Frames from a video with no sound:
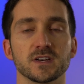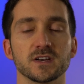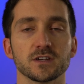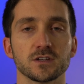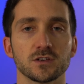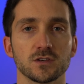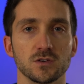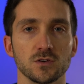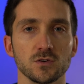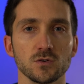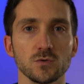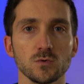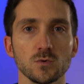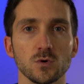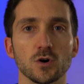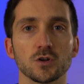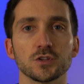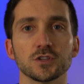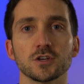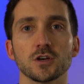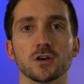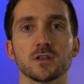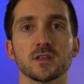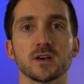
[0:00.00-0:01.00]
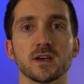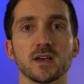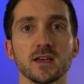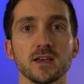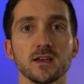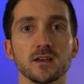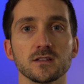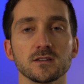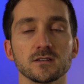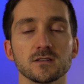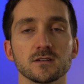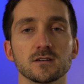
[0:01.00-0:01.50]
A cue, on the other
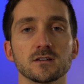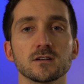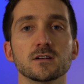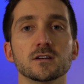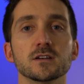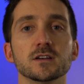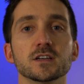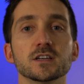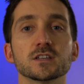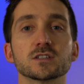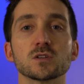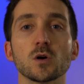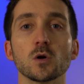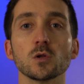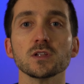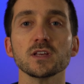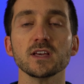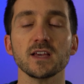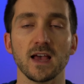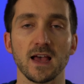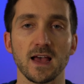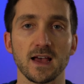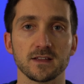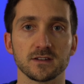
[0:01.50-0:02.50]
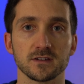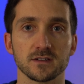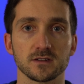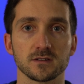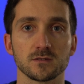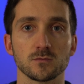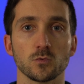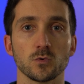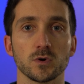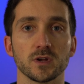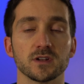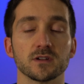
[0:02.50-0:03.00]
hand, is only added
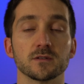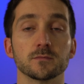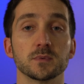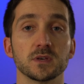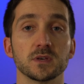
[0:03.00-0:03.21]
when a